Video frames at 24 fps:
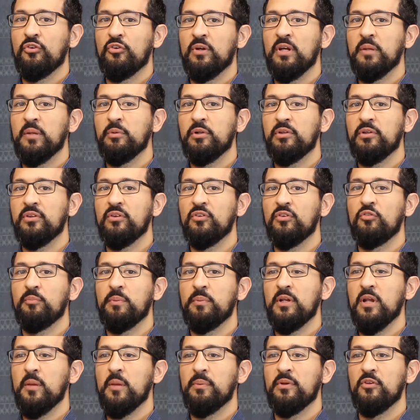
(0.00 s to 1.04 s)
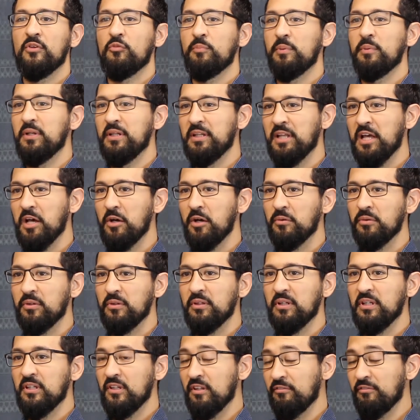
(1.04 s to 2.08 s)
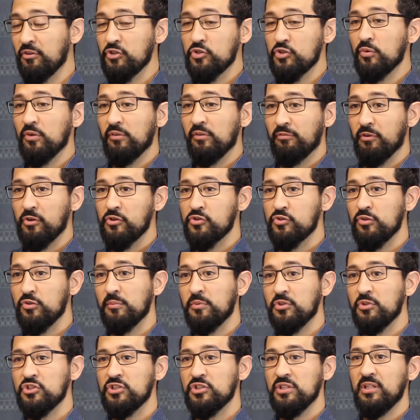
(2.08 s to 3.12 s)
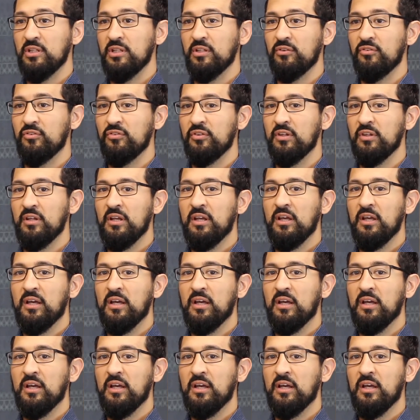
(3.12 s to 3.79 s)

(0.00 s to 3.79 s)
you're able to spin up and spin down individual virtual machines